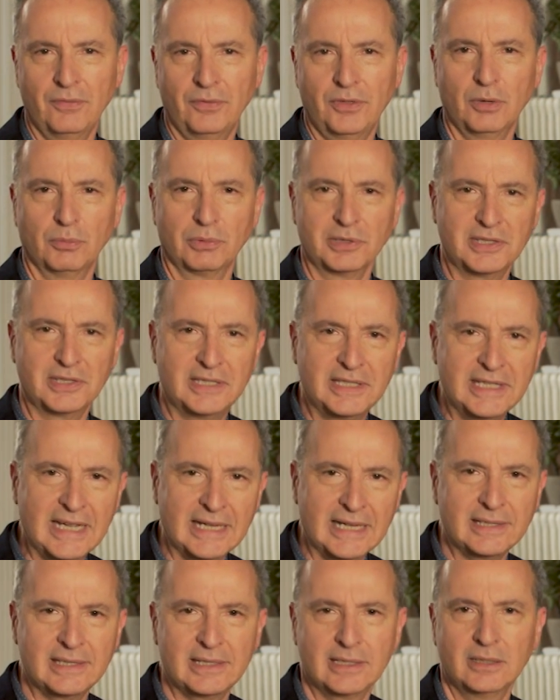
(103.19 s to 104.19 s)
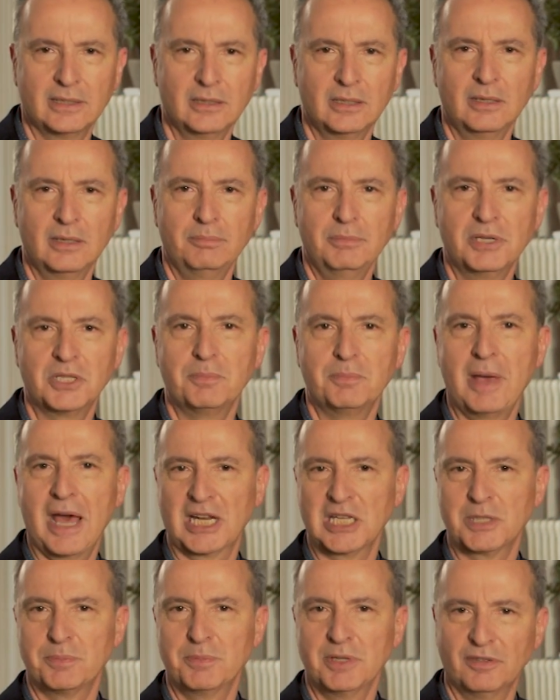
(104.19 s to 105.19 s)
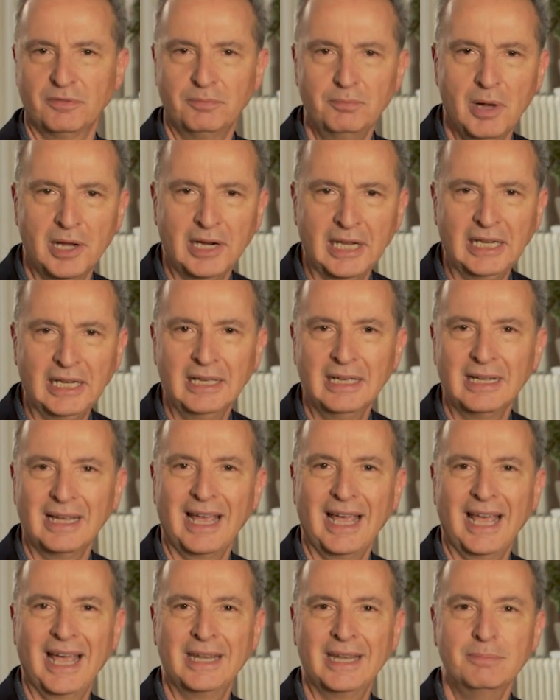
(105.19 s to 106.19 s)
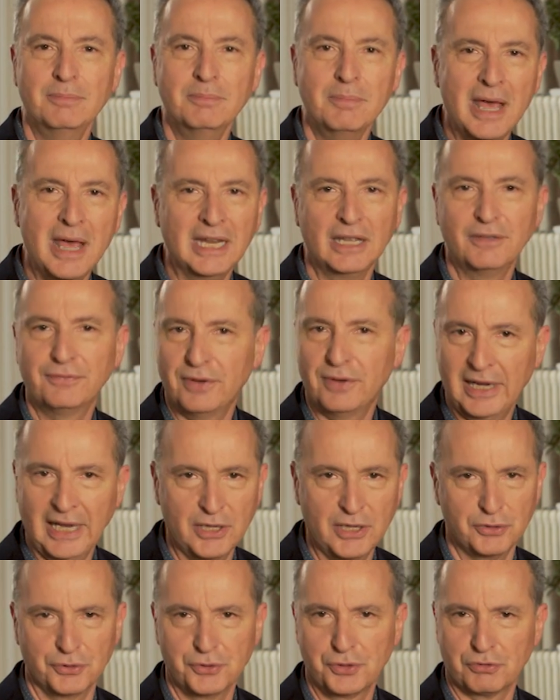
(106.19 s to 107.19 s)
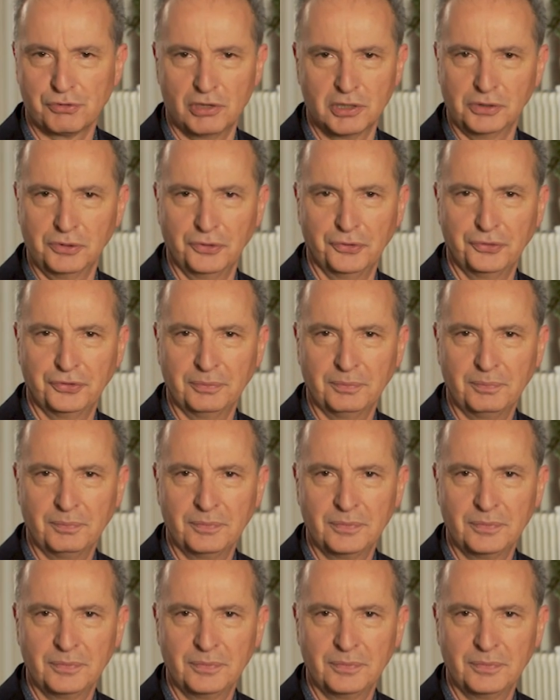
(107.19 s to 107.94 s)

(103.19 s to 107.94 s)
There was debt, mismanagement of money, and many financial struggles.